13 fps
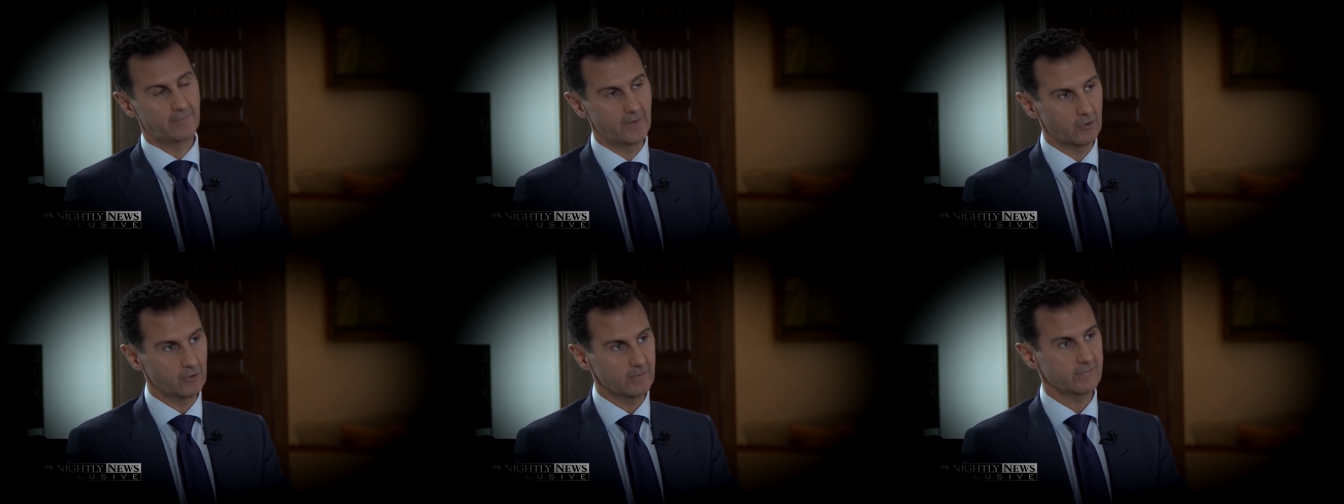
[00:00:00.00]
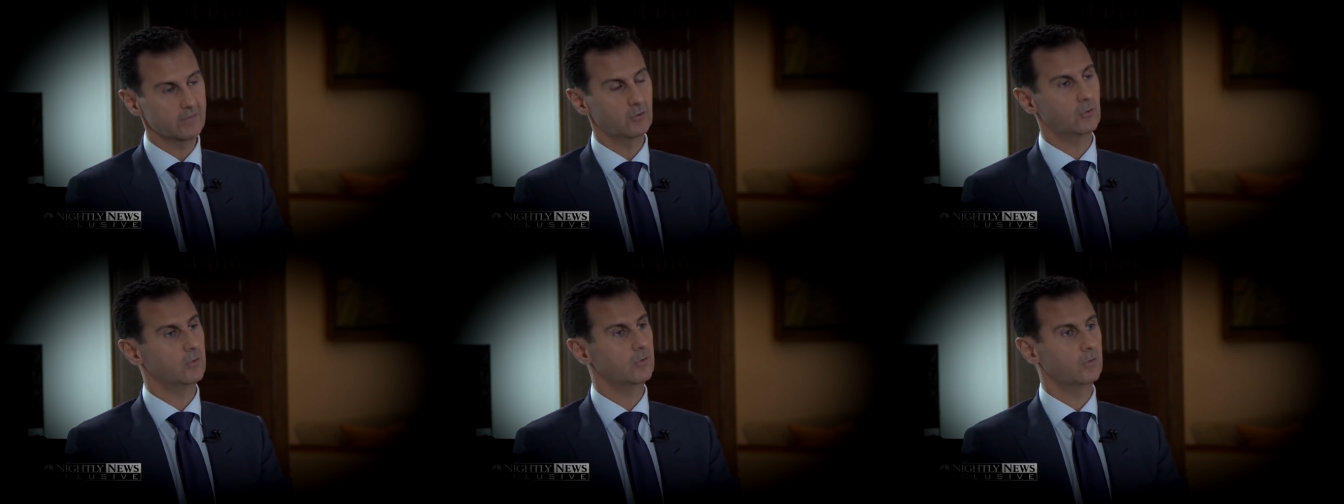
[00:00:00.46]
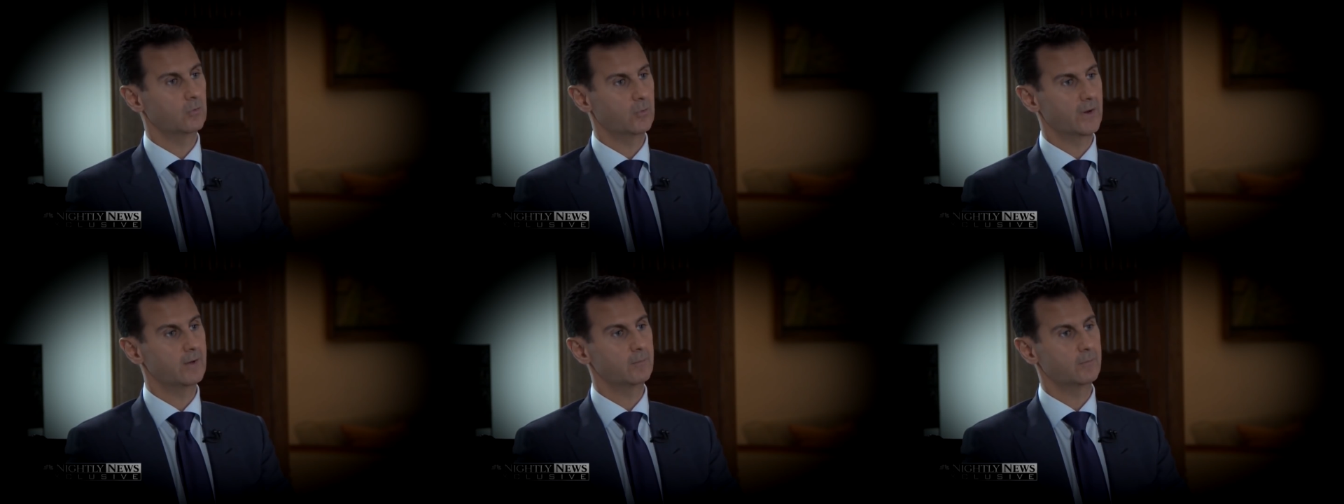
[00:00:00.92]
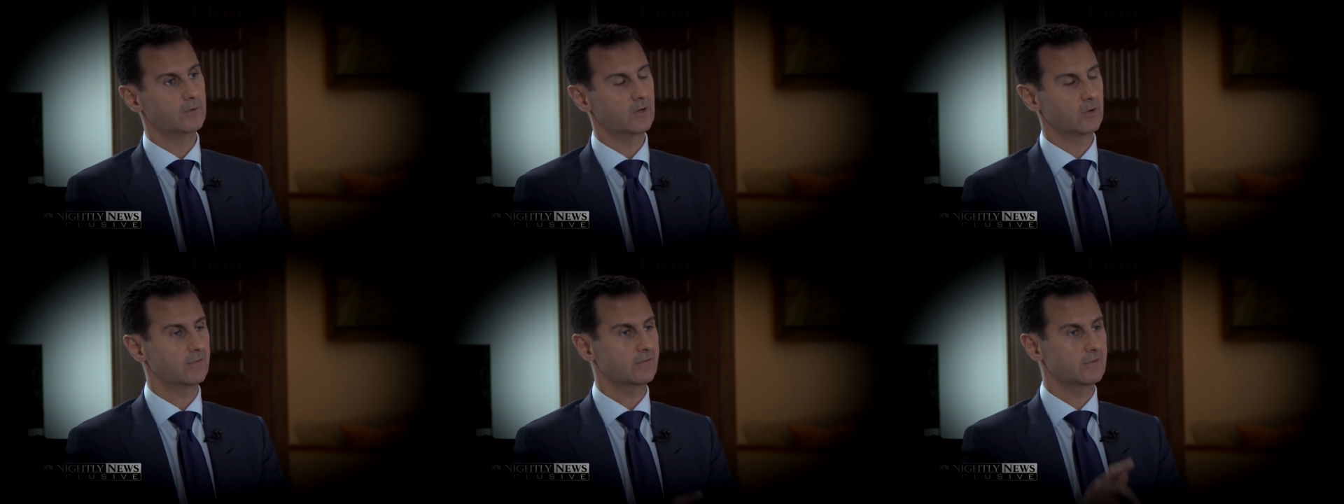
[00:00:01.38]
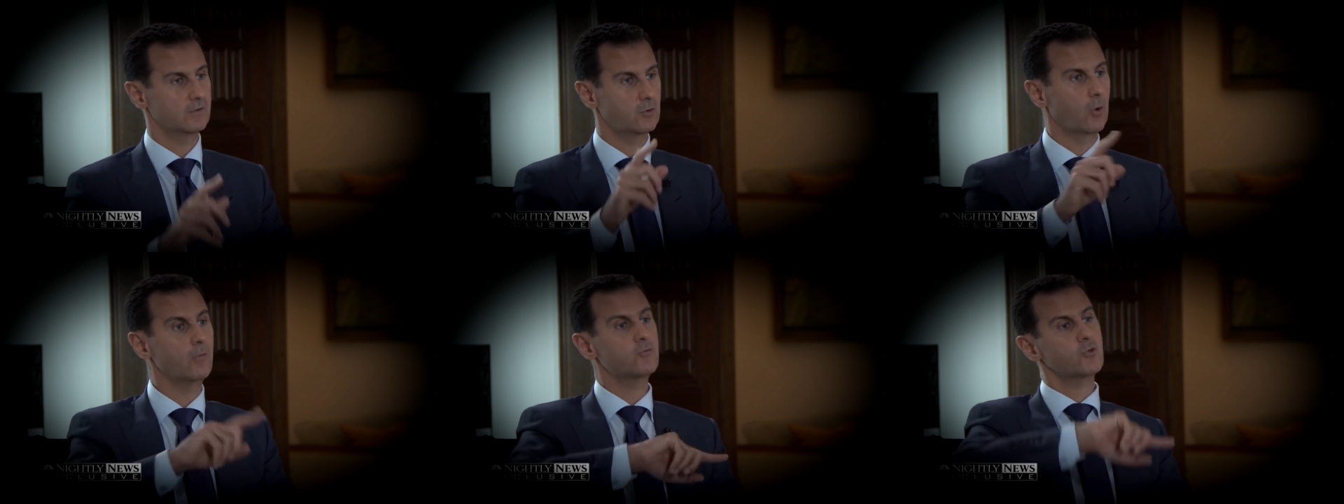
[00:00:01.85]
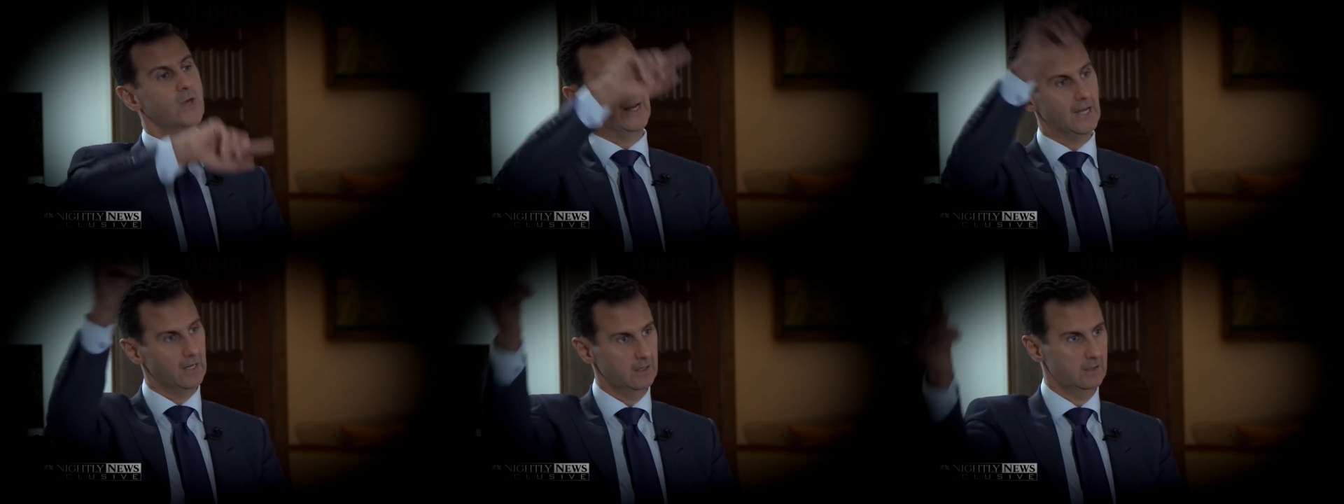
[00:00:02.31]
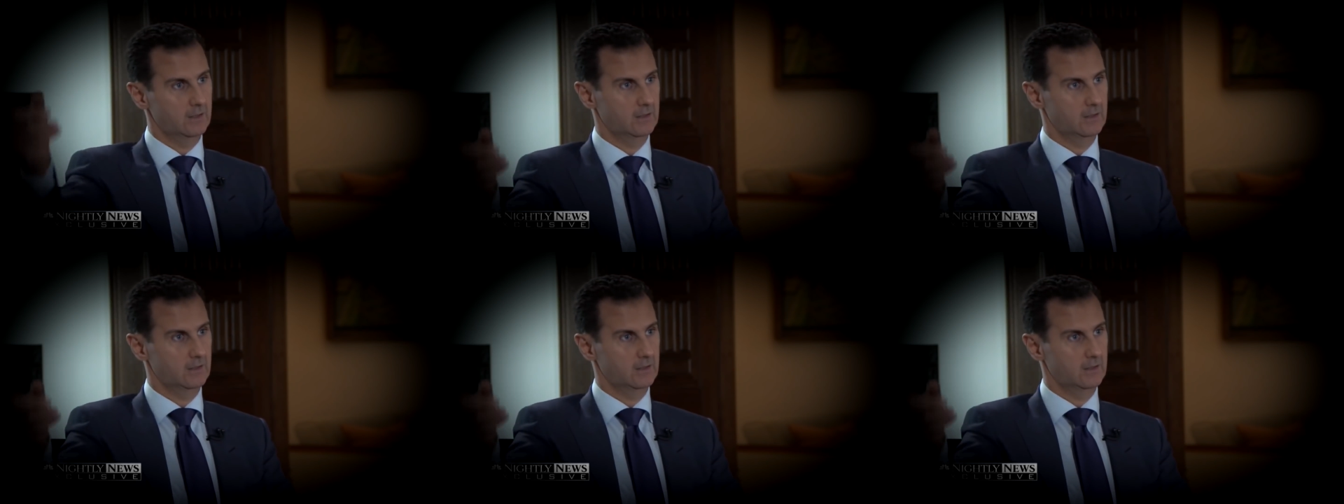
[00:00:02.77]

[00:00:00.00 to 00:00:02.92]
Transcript: terrorists or where terrorists don't shell